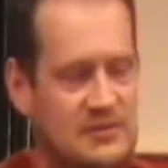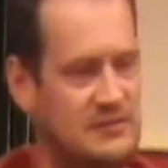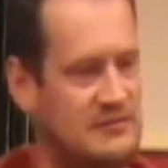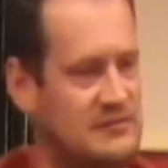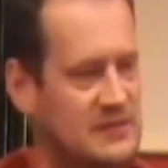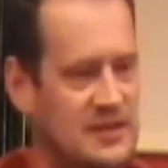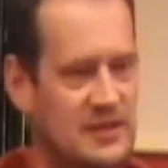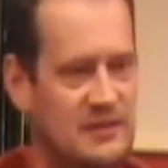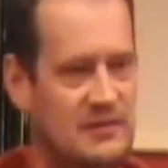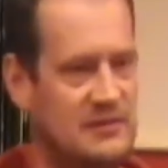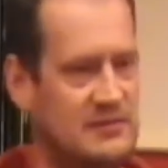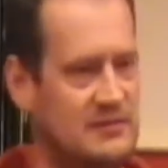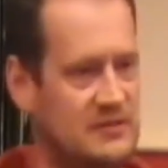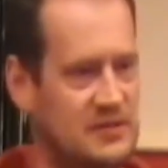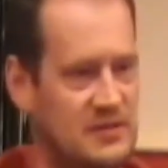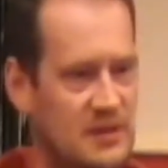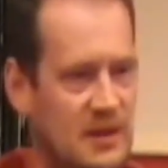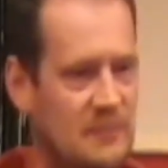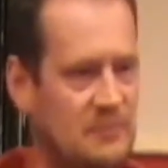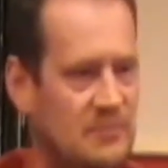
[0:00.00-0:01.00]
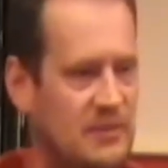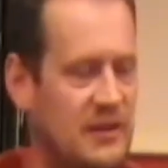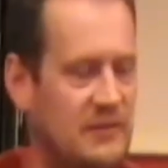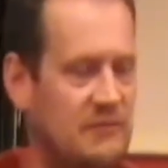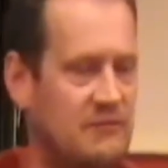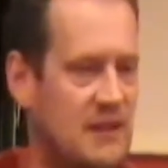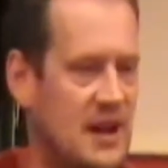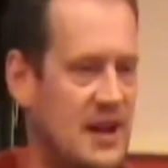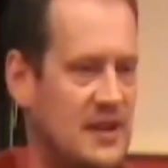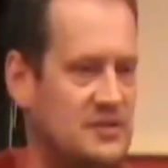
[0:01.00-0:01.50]
doing sort of a brief
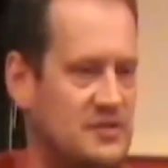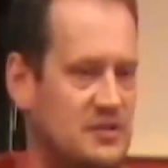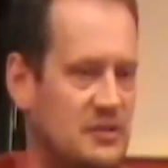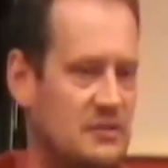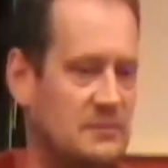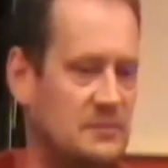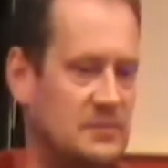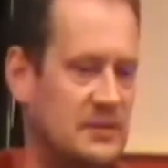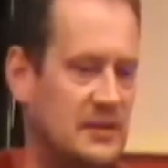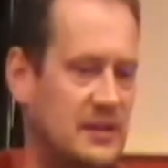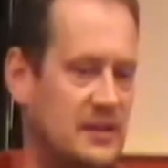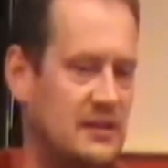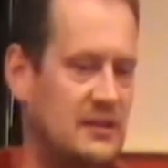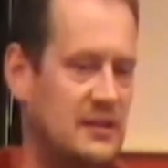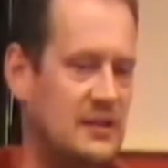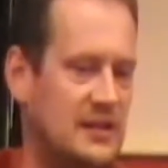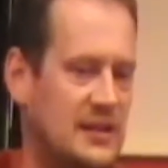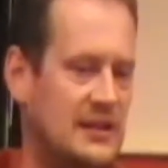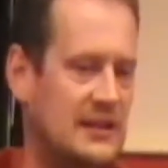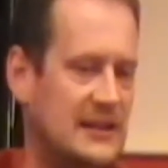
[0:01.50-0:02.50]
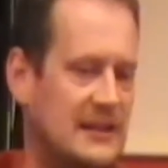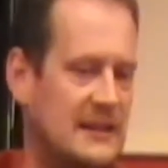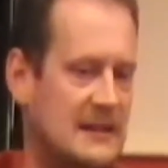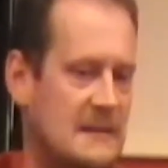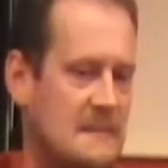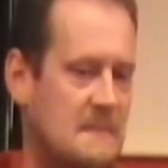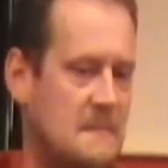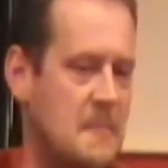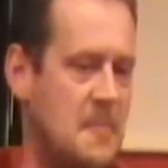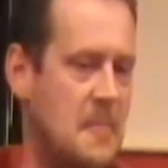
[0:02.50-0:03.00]
write-up,
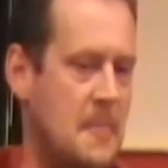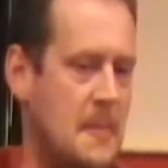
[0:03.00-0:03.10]
and